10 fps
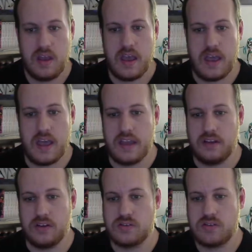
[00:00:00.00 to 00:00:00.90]

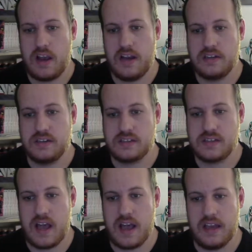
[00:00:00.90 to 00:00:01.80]
and you're trying to
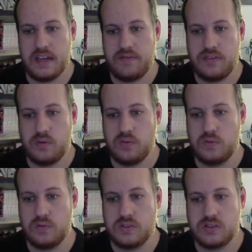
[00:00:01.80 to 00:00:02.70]
decide if
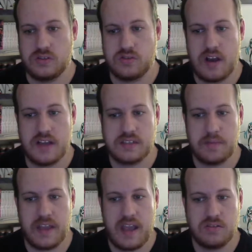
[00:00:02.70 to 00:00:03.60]
you should try
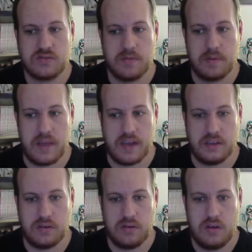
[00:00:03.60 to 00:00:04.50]
something else from the
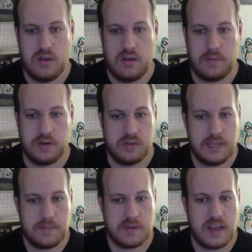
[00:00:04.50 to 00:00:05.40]
menu, but you
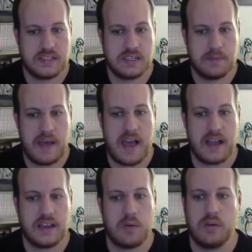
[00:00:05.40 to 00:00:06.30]
keep glancing
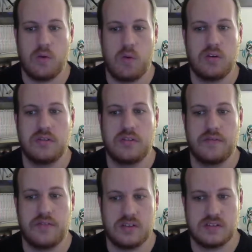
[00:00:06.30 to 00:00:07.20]
back at what you ordered
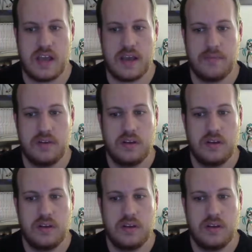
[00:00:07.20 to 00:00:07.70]
the first time.